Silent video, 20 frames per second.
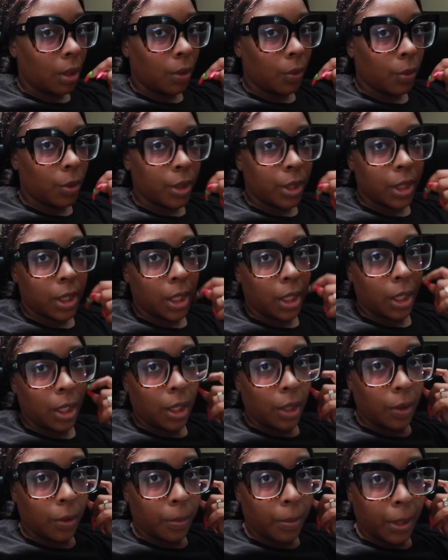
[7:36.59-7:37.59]
We're sitting
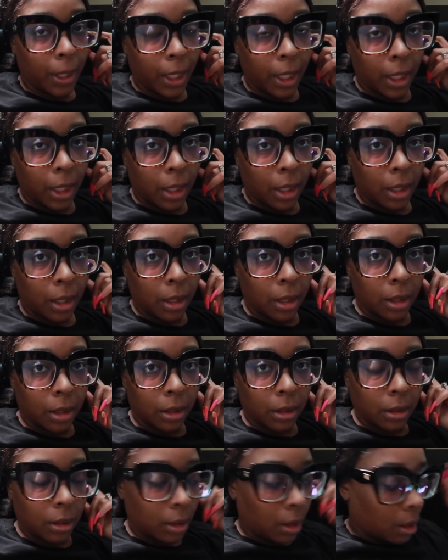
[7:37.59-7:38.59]
here planning
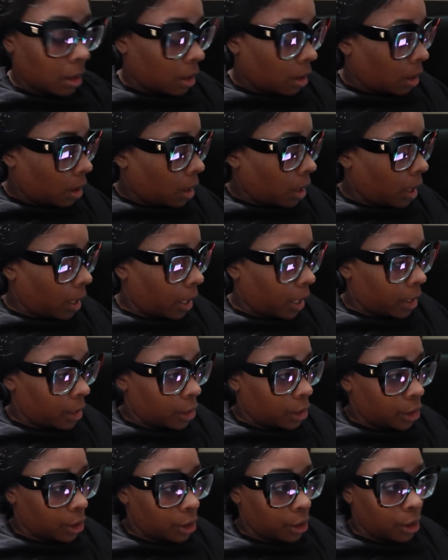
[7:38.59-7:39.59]
I got
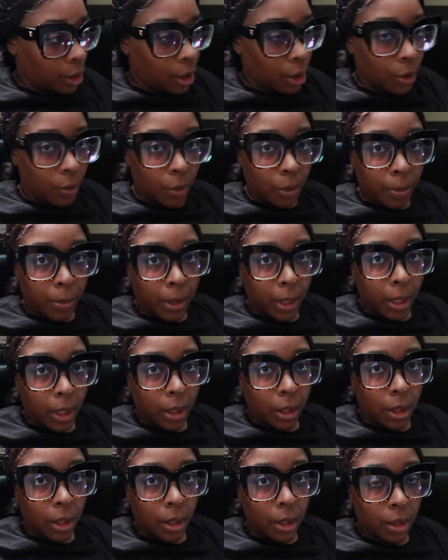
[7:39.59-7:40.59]
Suge here
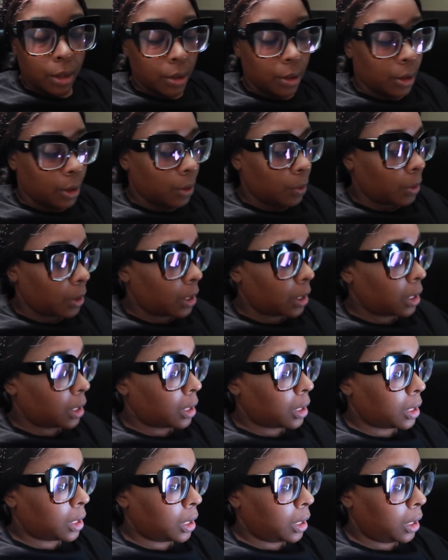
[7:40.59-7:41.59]
replanting her Sweet
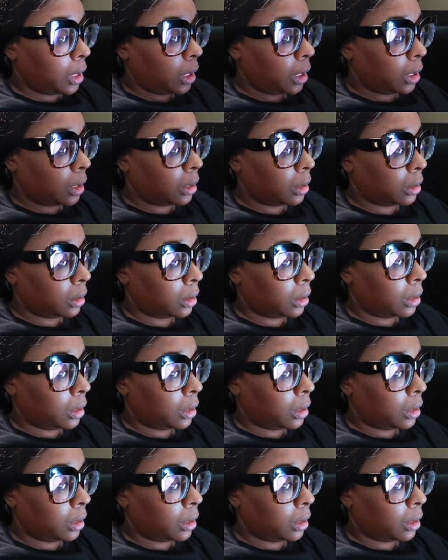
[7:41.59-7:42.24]
16.